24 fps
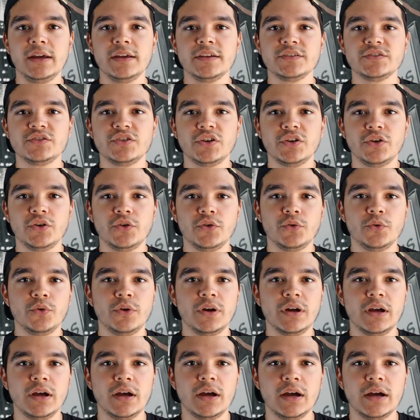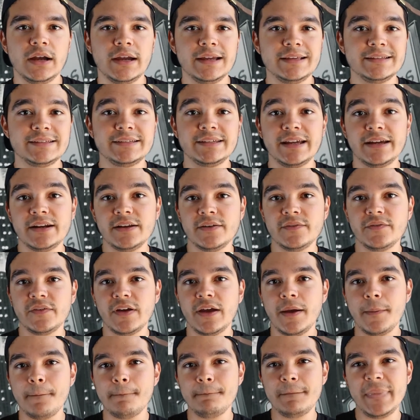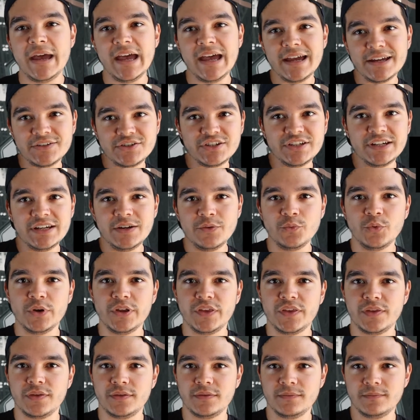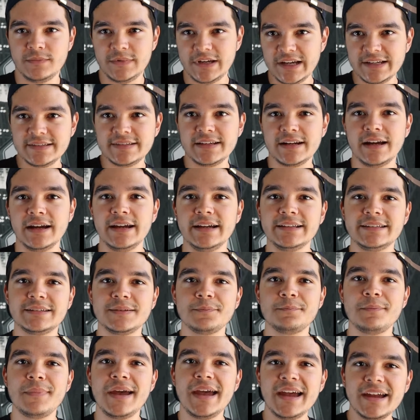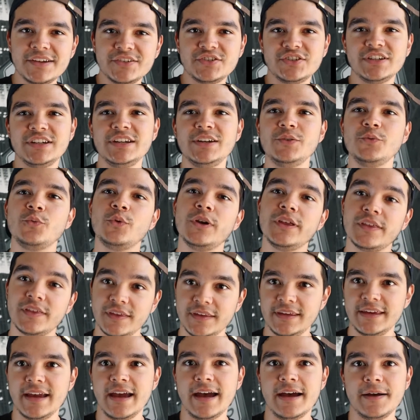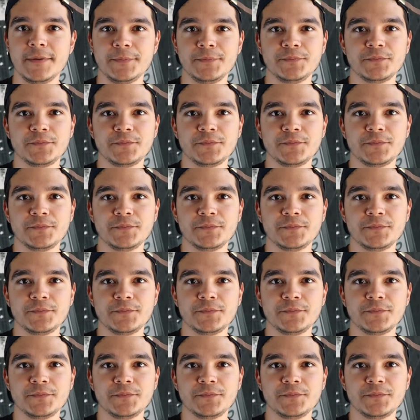So instead of mashi with kasra, it's mashi with ya.